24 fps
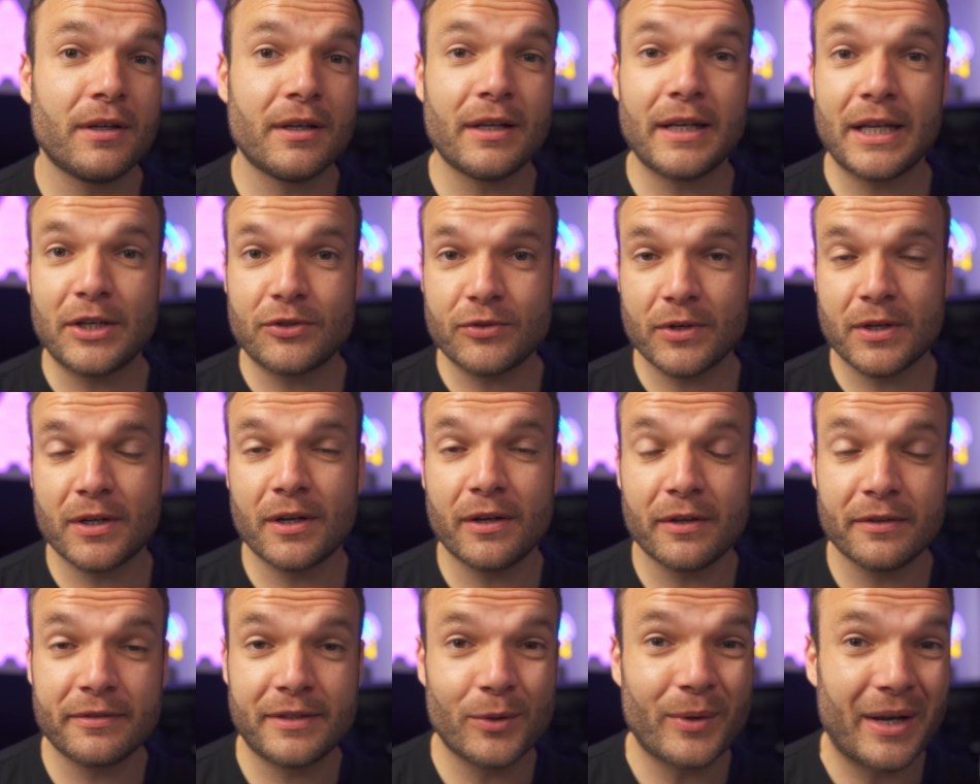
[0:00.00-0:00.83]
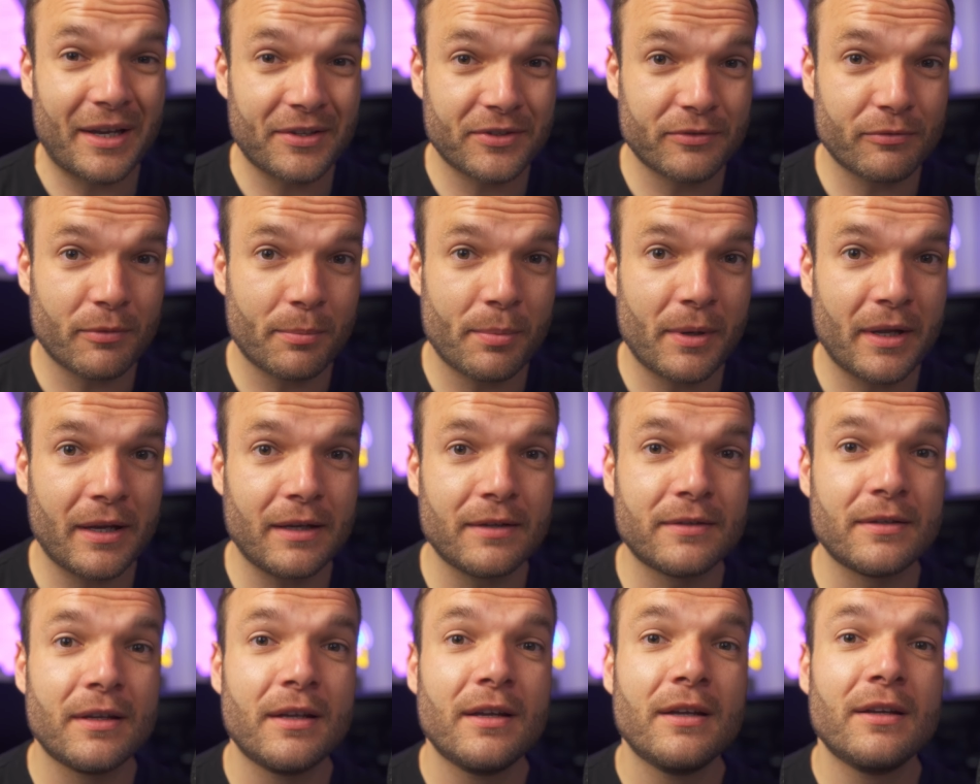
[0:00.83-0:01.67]
An electric car still has to
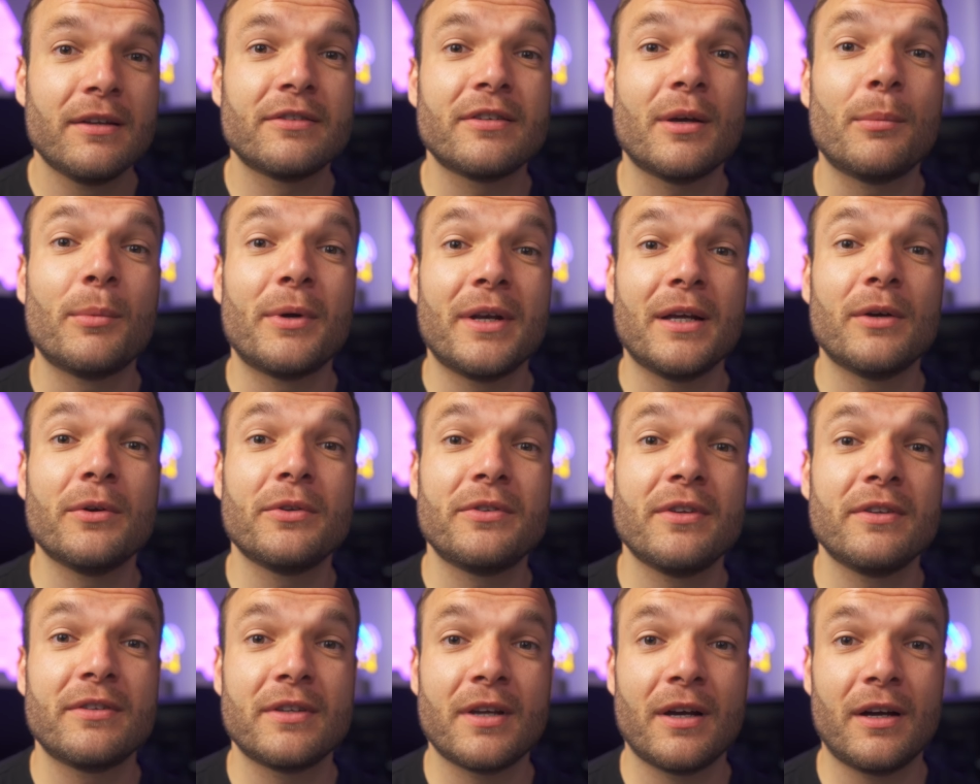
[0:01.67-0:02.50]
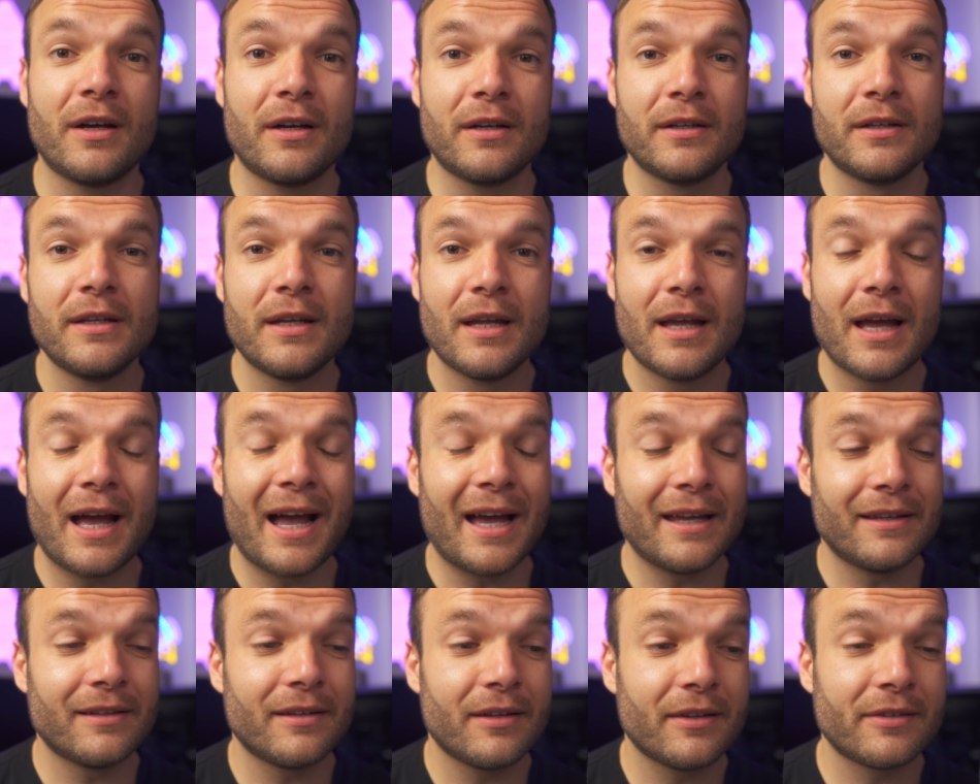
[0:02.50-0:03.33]
replace someone else's car
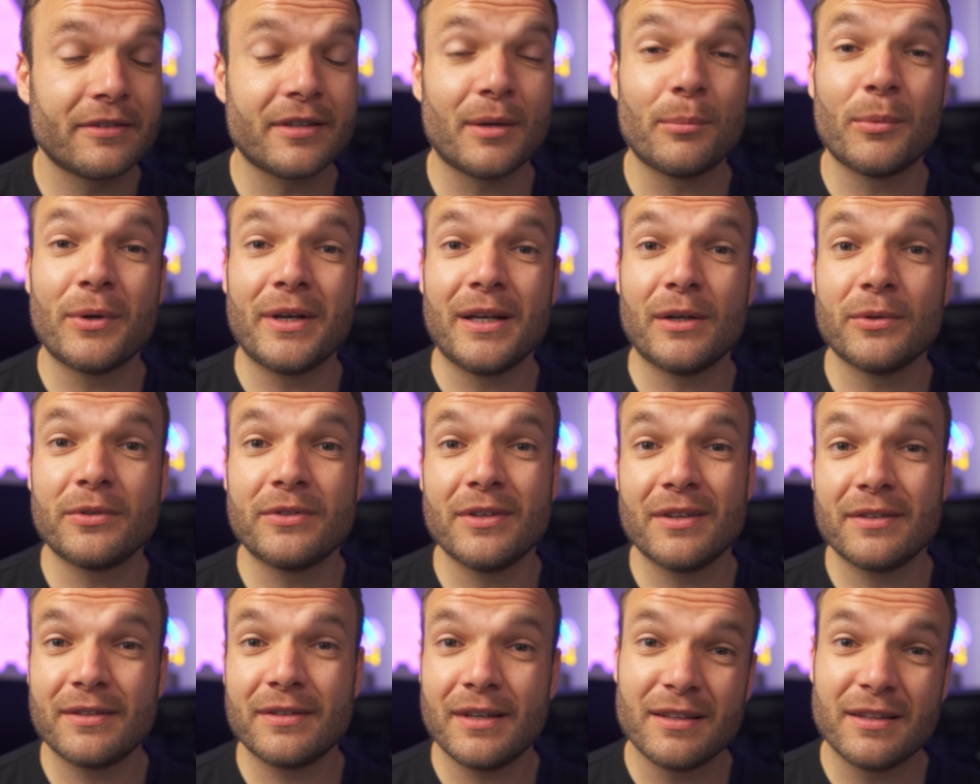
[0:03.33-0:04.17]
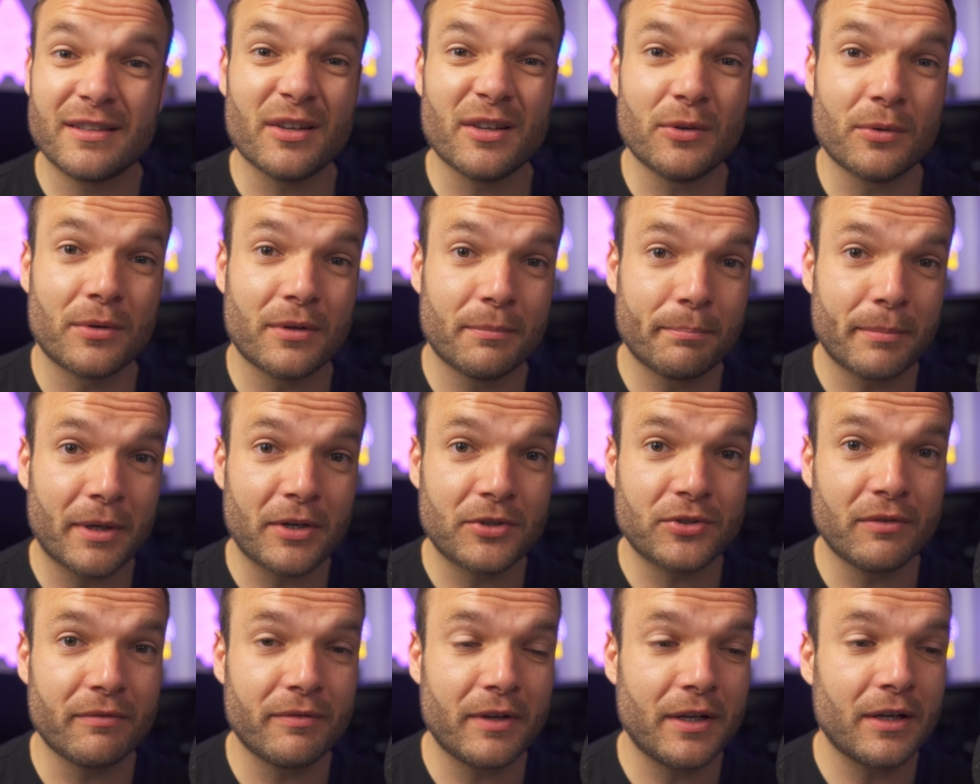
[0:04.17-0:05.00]
and someone else's internal
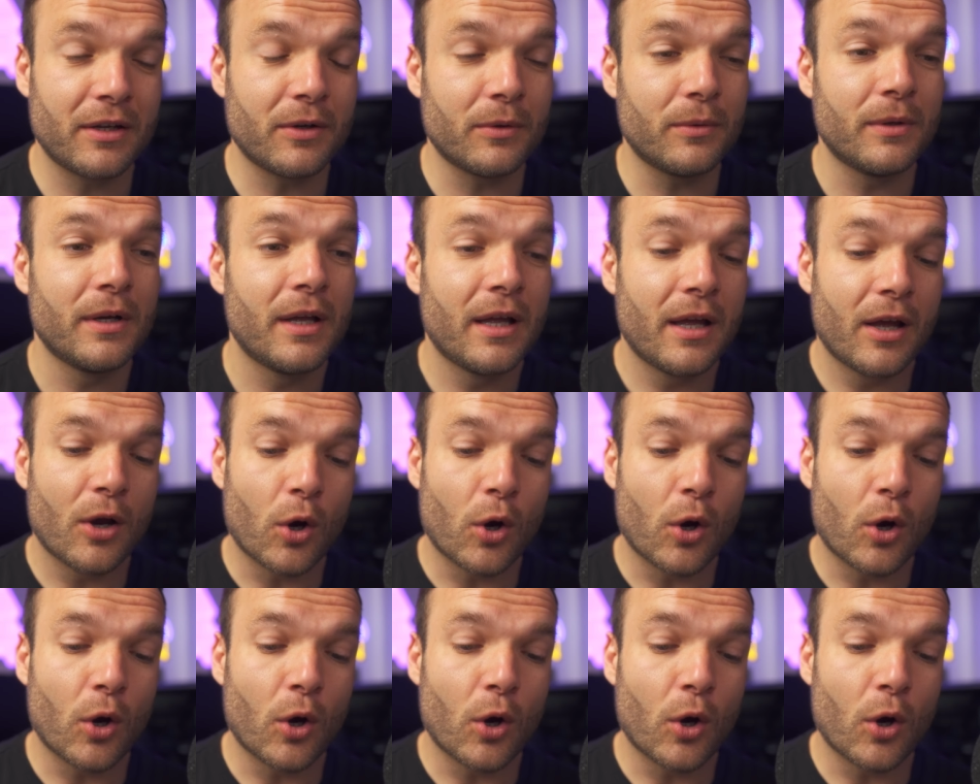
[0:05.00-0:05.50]
combustion vehicle.